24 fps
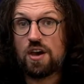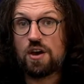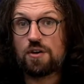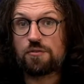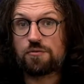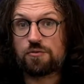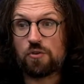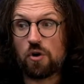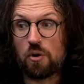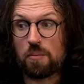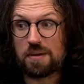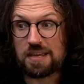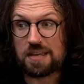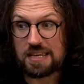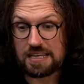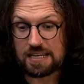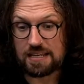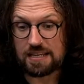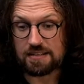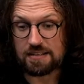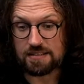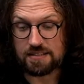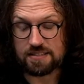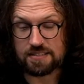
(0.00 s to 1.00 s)
from
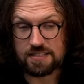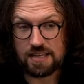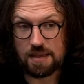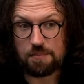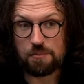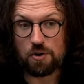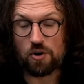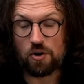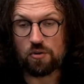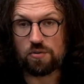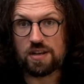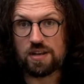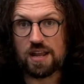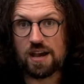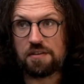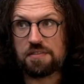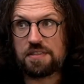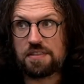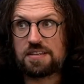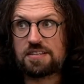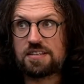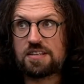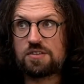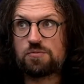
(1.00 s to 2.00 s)
Ian Simo. Now,
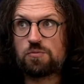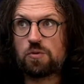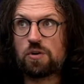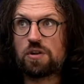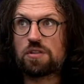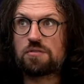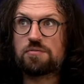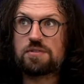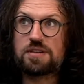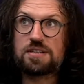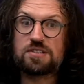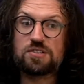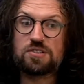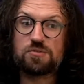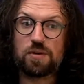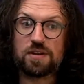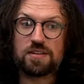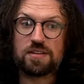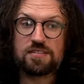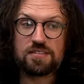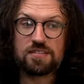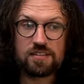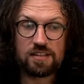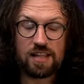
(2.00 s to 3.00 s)
this is one of the reasons why
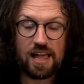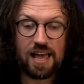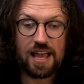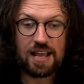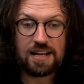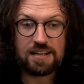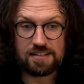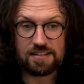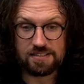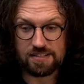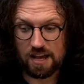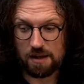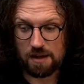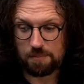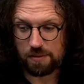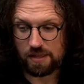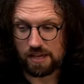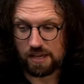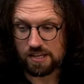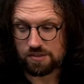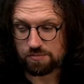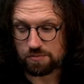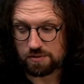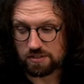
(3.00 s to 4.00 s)
slide guitar
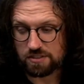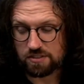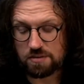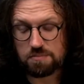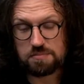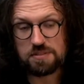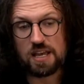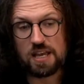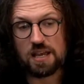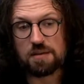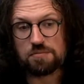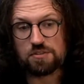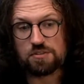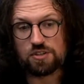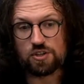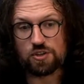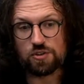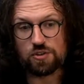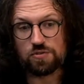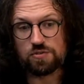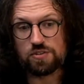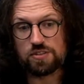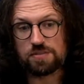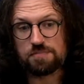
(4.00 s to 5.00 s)
players will sometimes
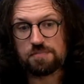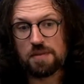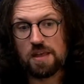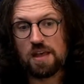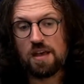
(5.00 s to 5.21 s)
use